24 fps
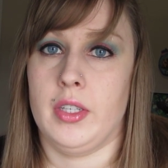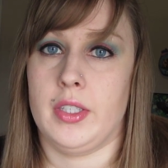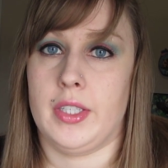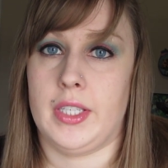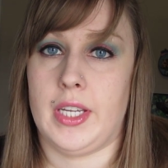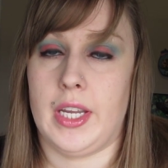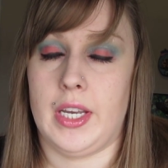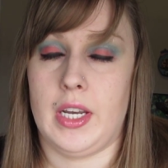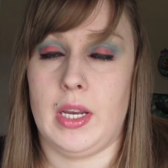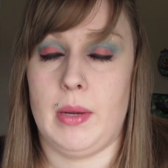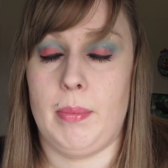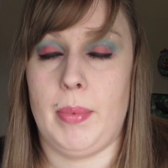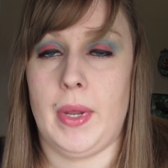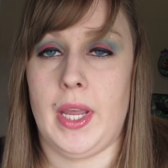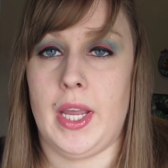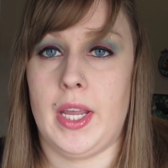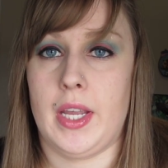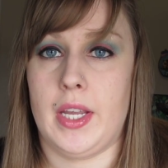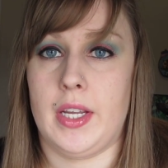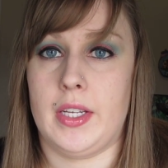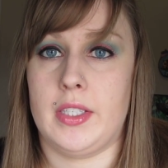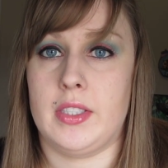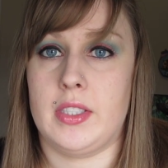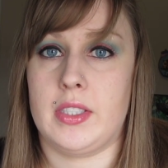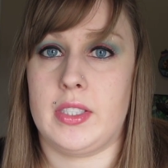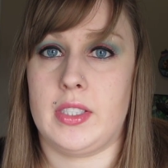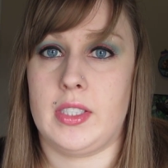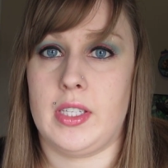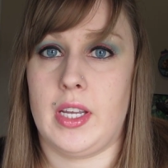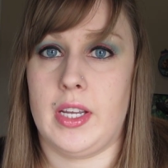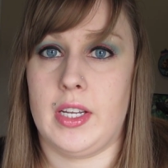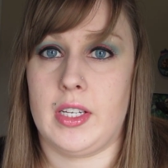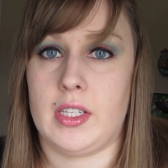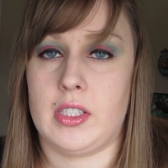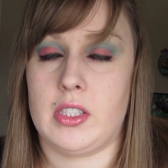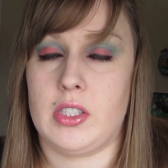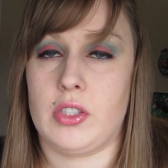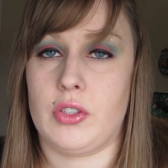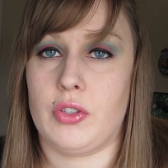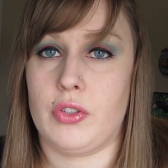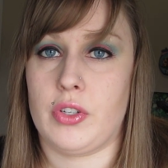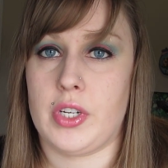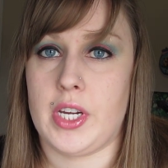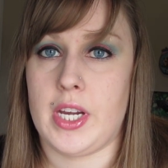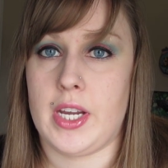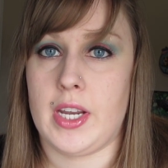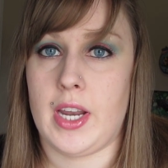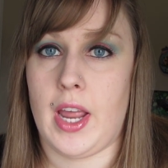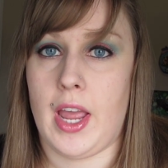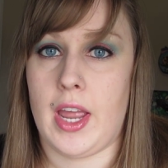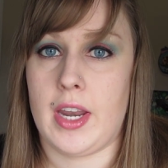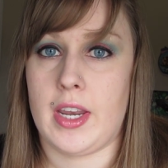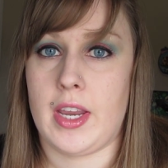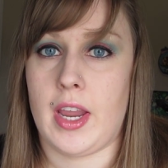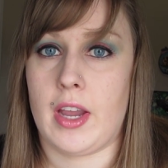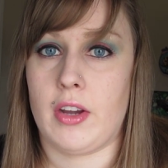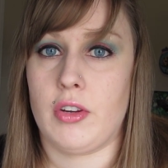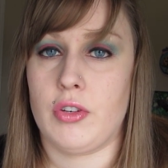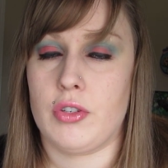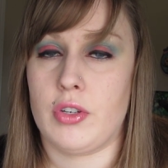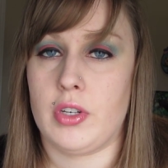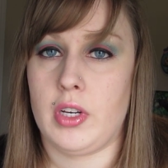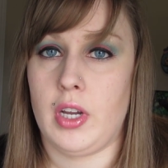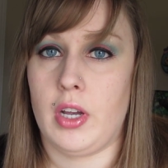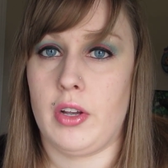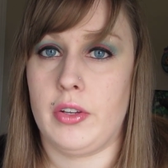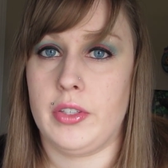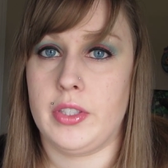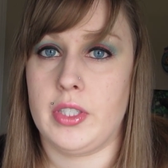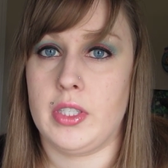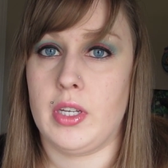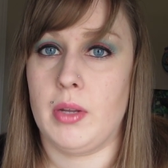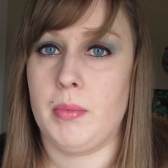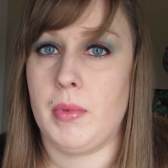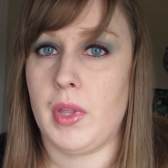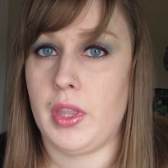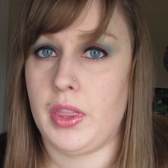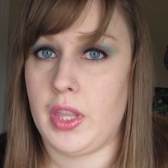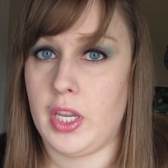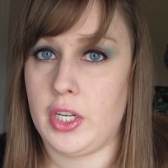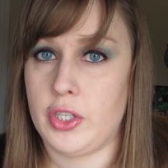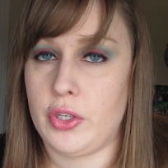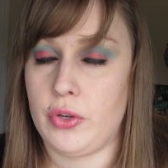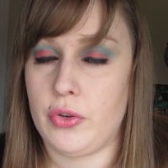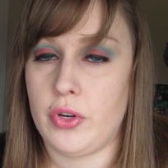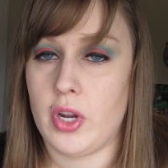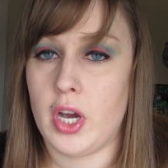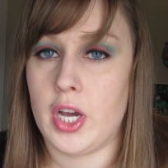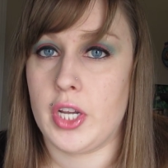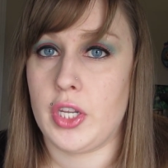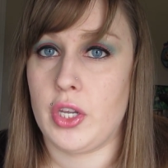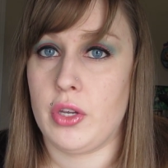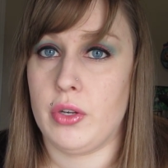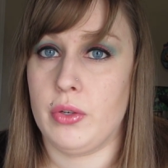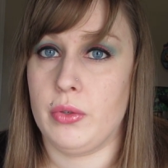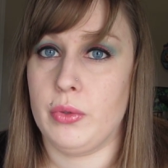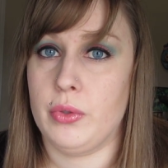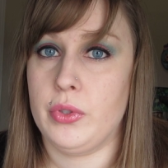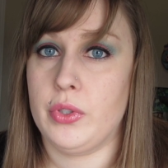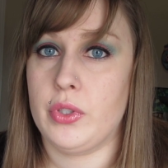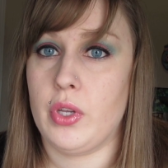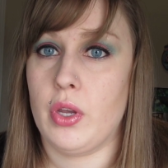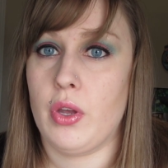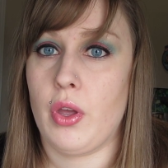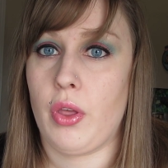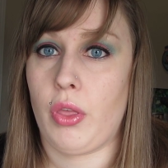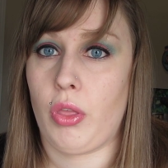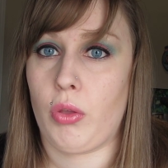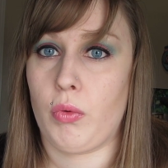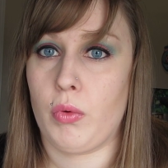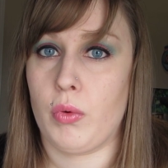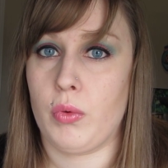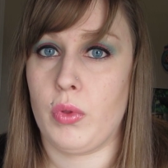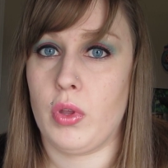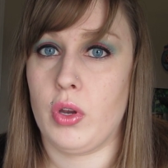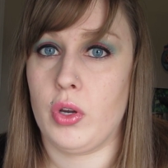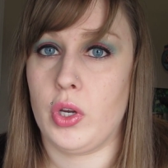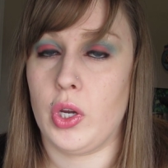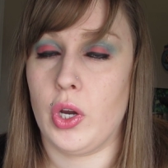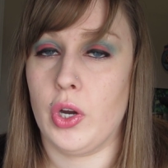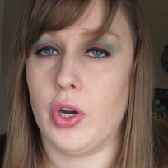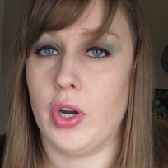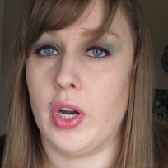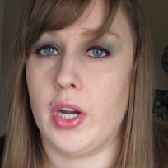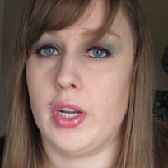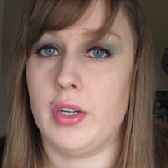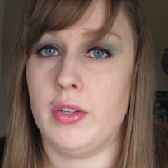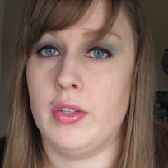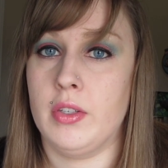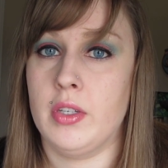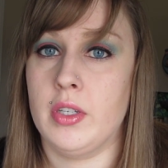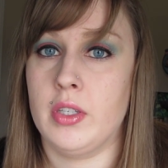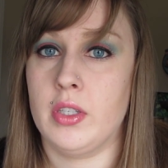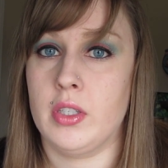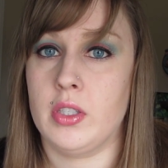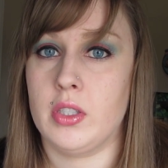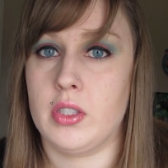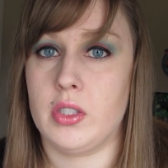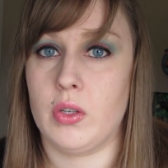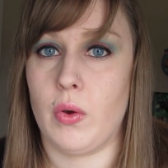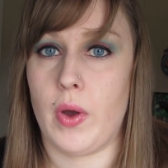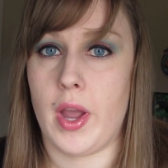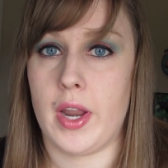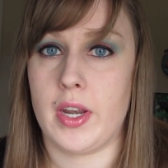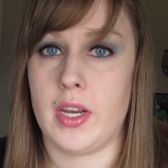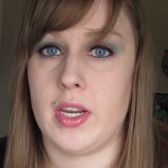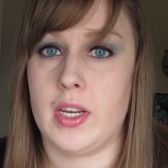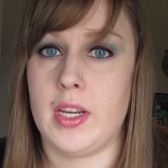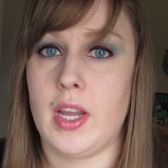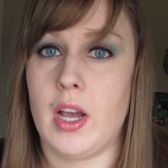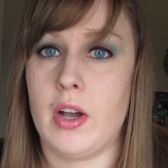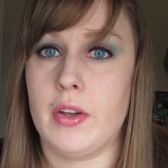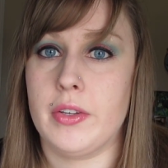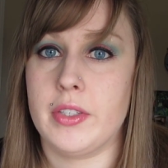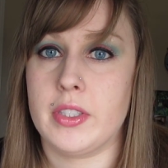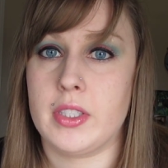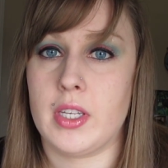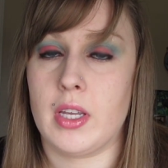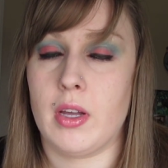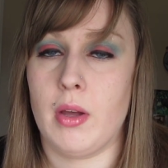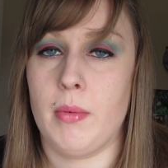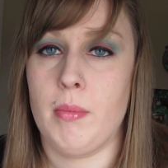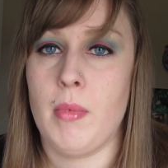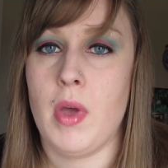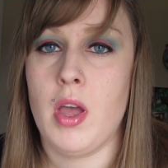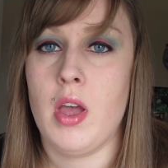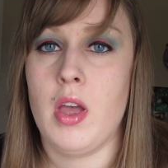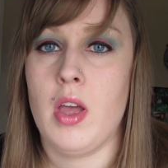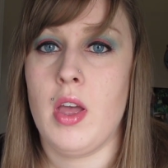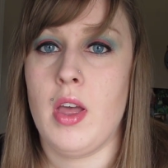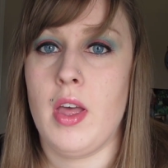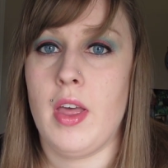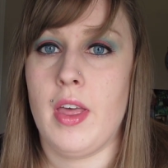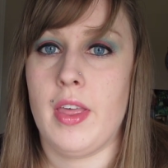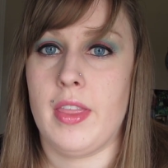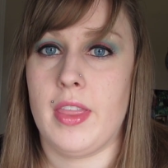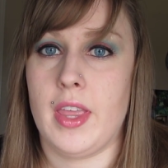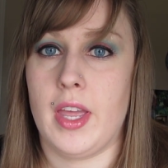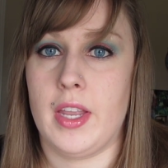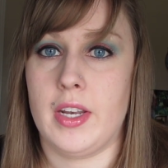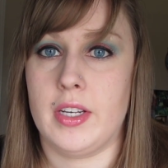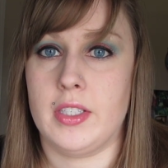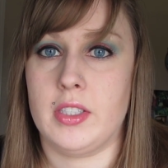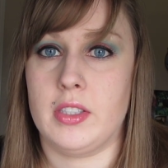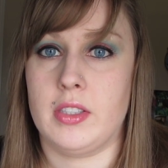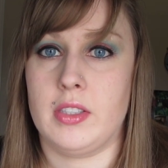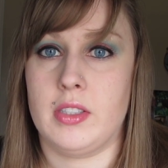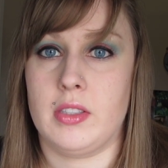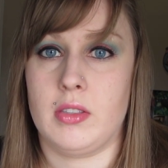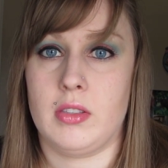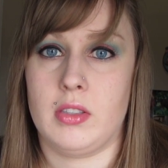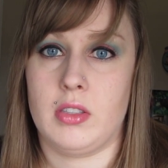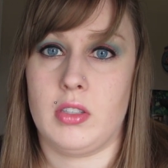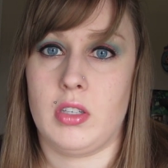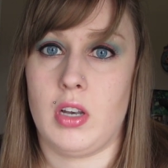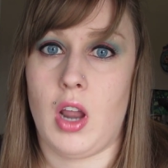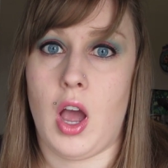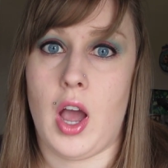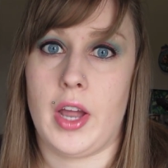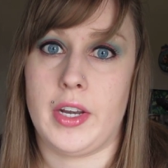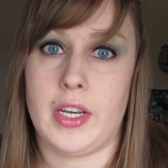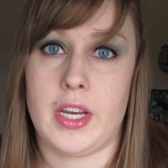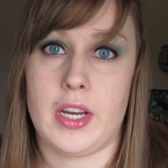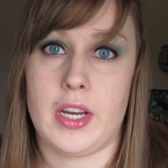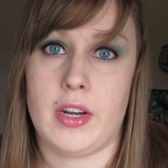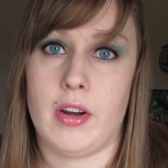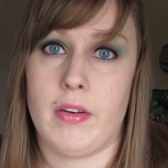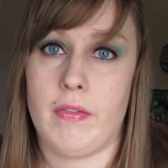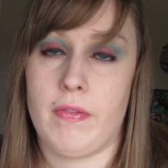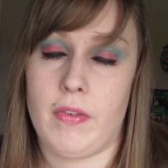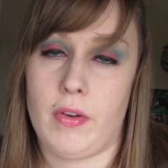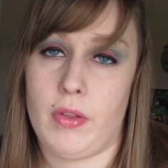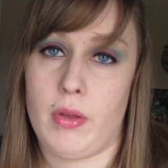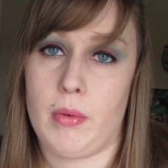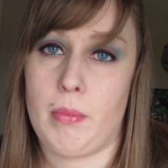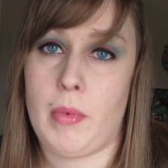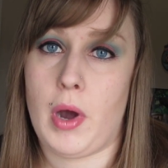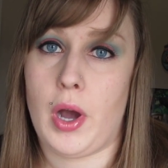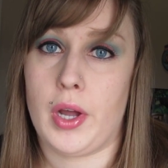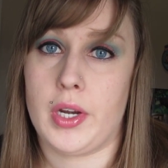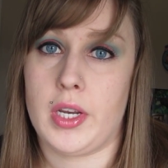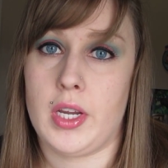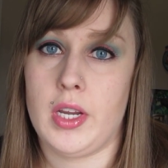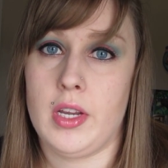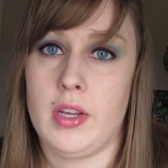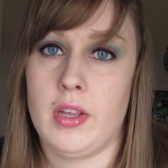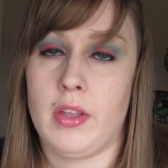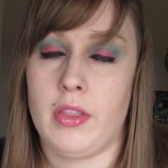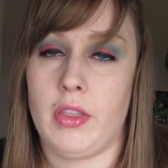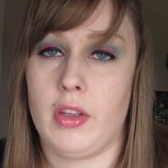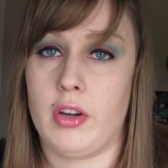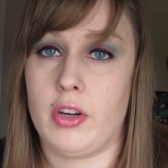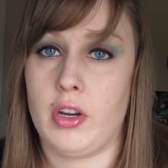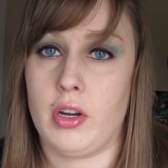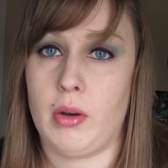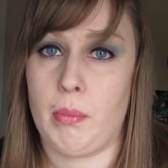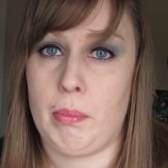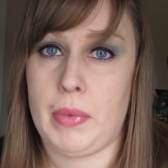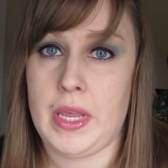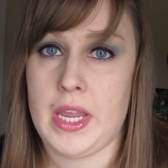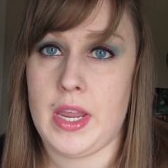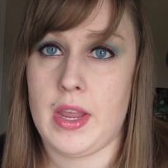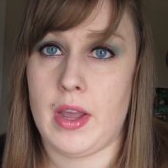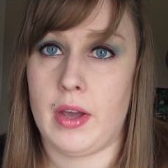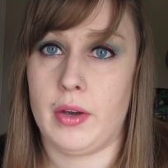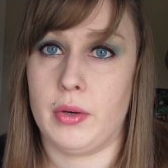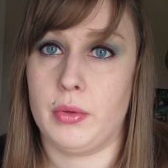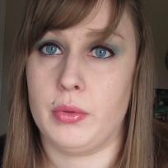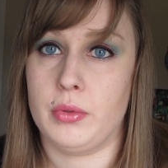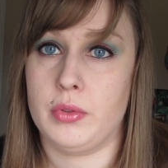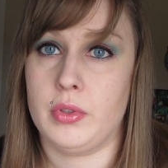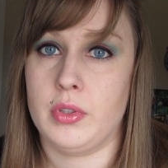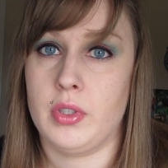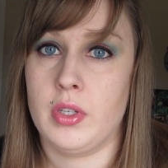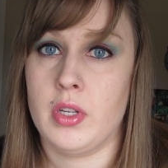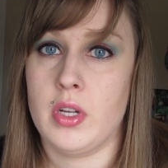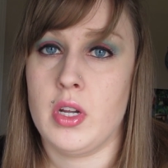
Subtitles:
Guinea pigs excrete any extra calcium that they do not use through their urine. So any calcium that is not needed for their body, they're going to pee out.